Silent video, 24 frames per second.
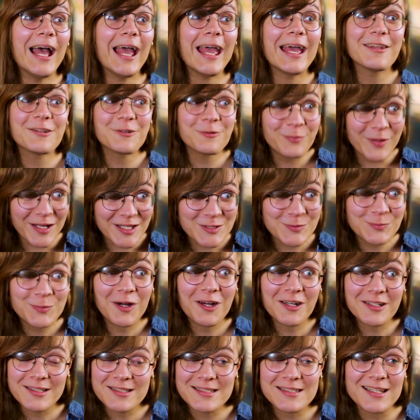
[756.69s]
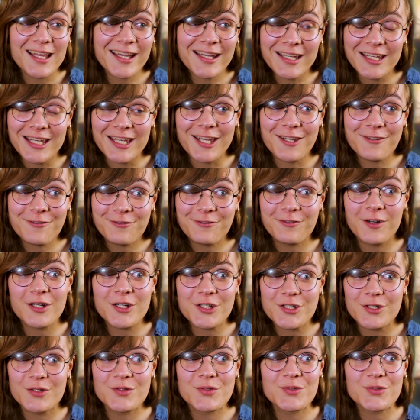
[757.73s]
And the best part is like it
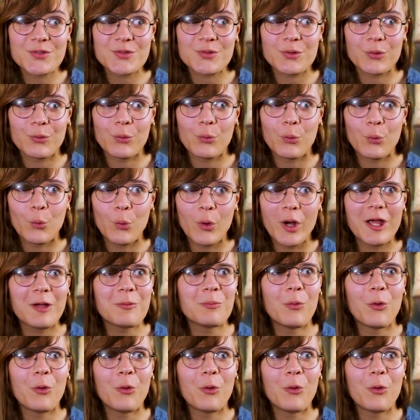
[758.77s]
functions way